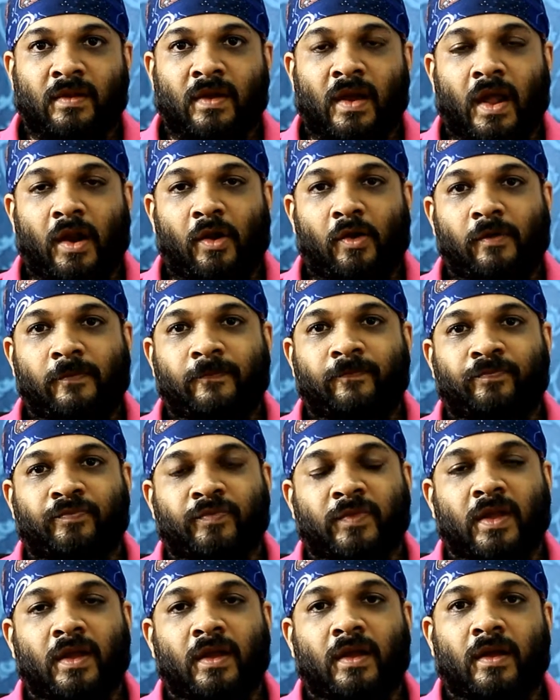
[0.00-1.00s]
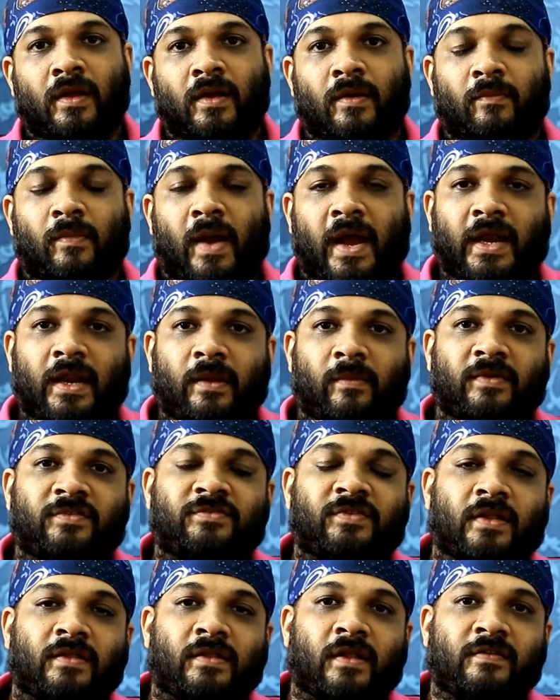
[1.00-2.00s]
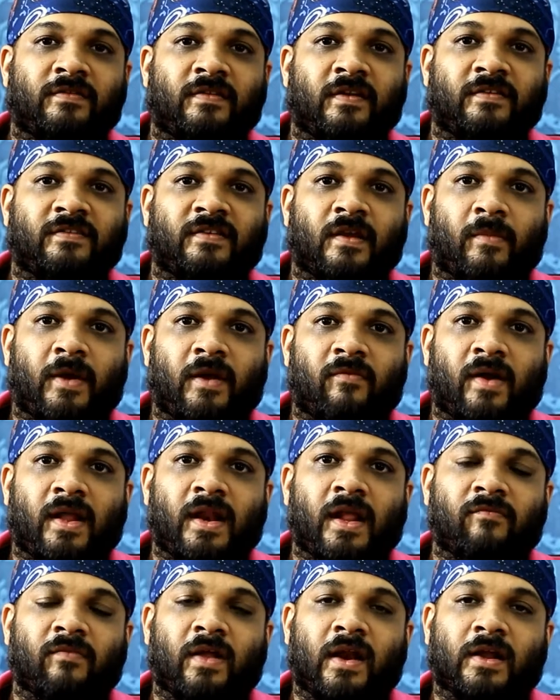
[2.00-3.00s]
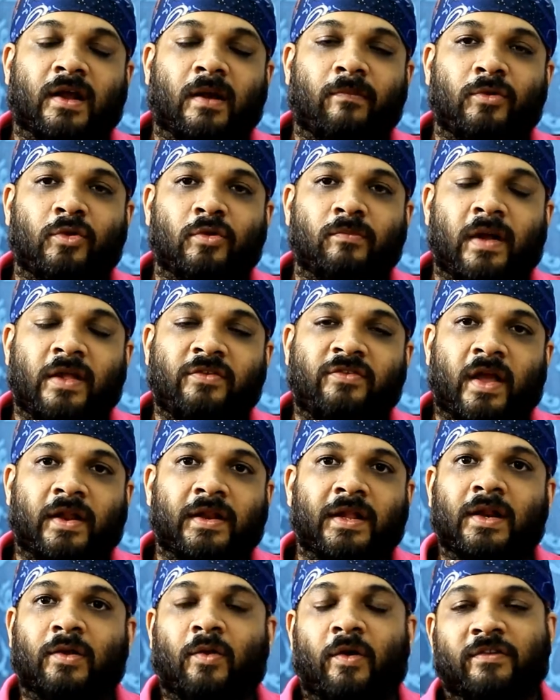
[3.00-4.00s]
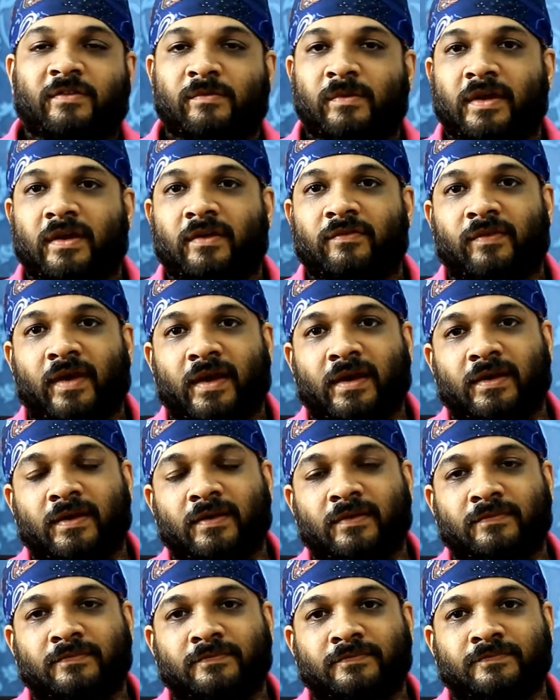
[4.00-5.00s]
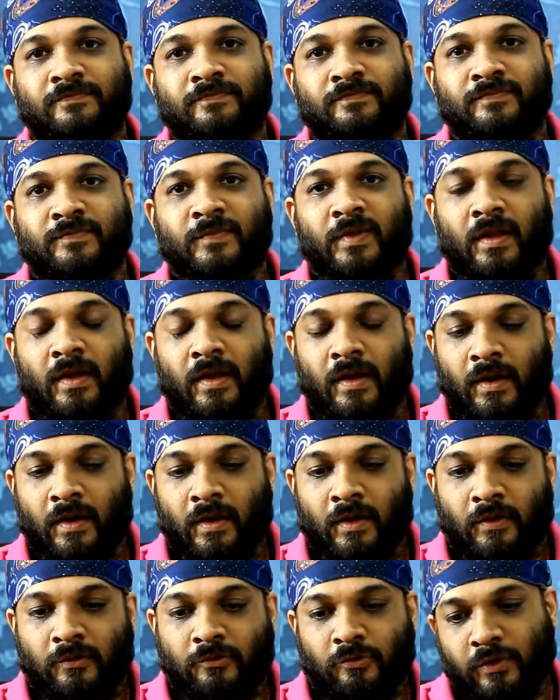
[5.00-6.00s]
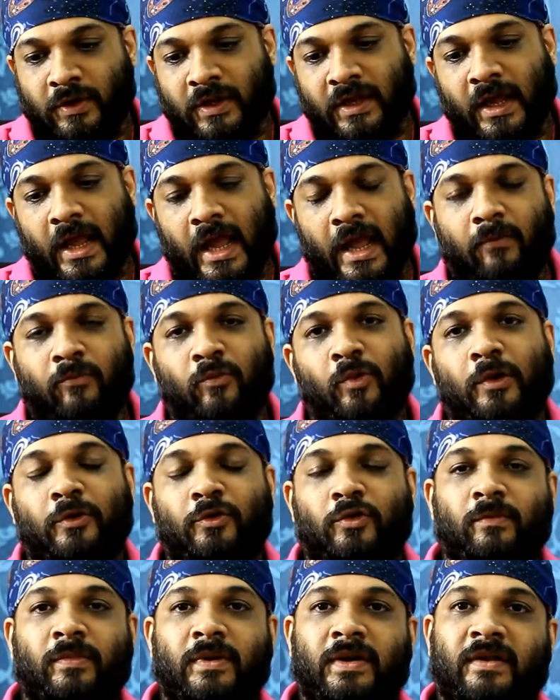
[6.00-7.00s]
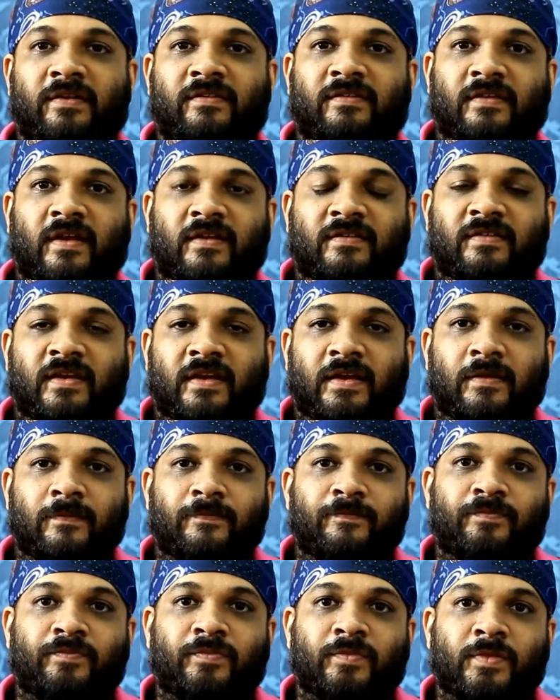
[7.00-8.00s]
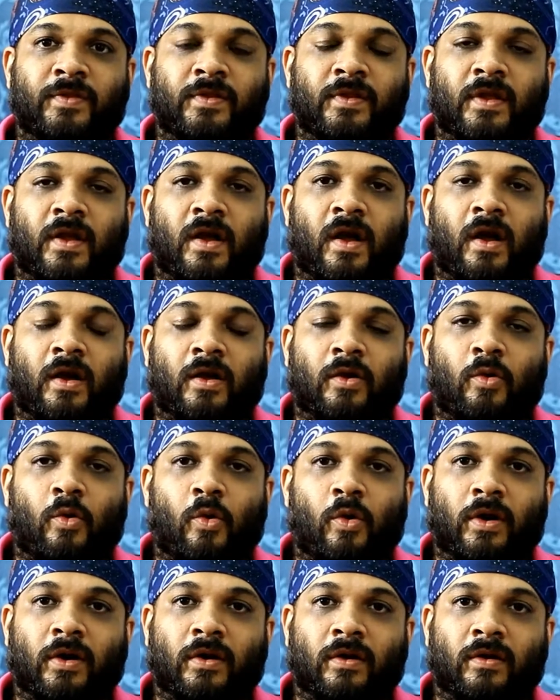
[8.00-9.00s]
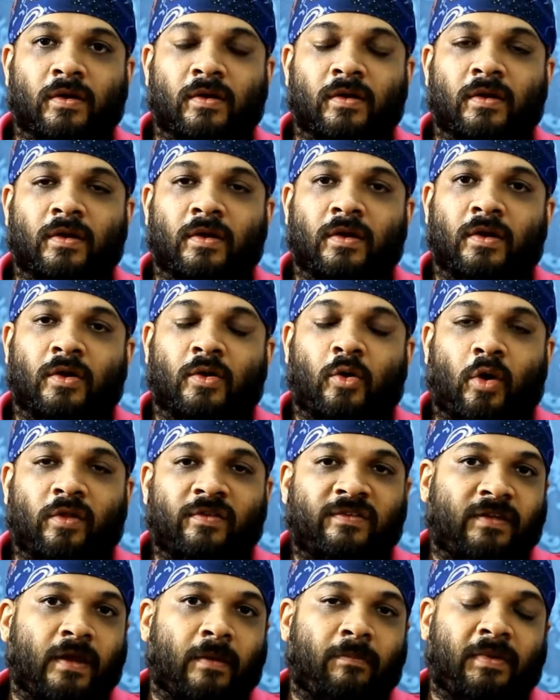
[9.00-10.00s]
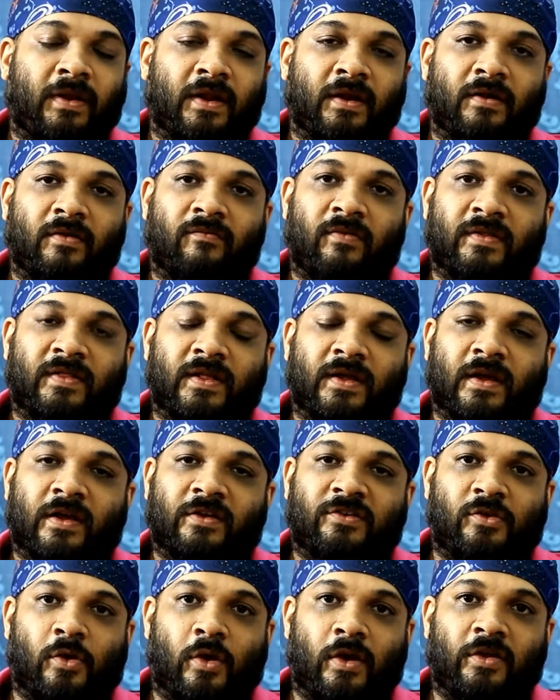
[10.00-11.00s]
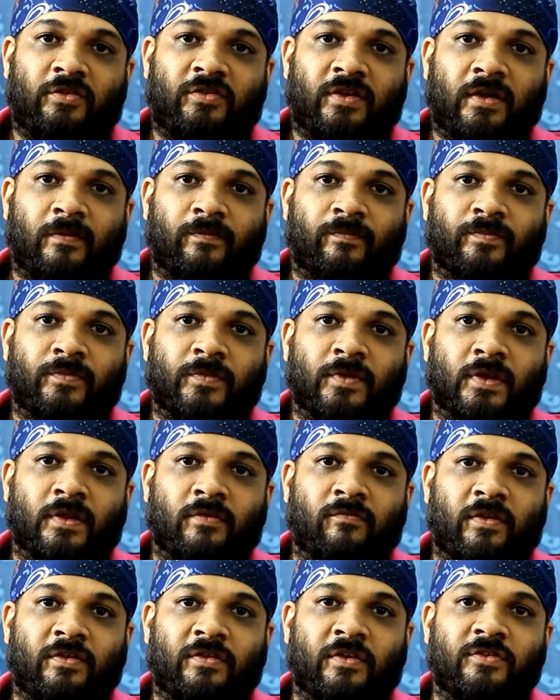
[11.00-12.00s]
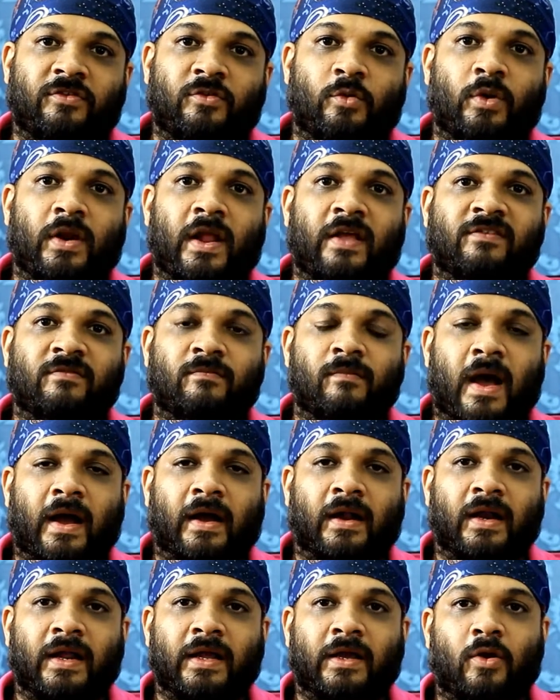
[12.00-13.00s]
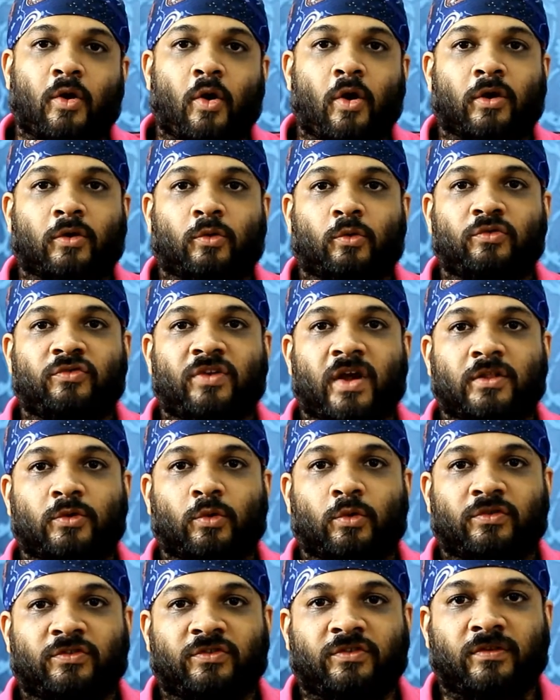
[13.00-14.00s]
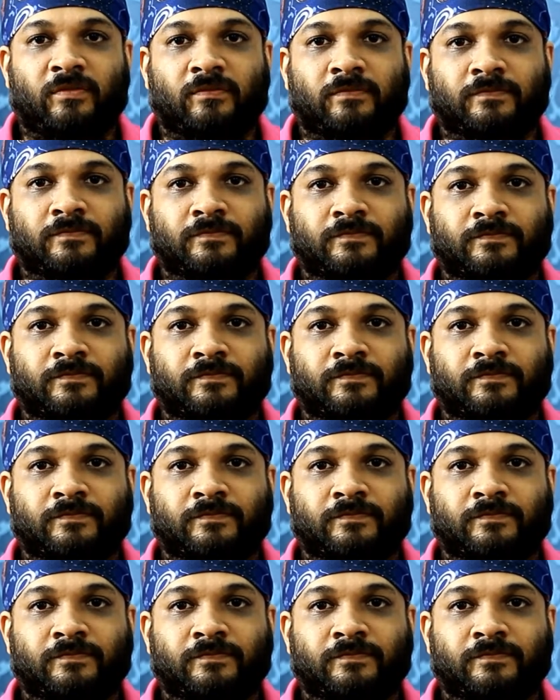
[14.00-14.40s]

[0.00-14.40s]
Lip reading: Hello, my name is Chandan Singh Sabharwal and welcome to my channel Cosmic Effect. Today I am going to be discussing a core concept in Vedic Astrology which is known as Manglik or Kuja Dosha.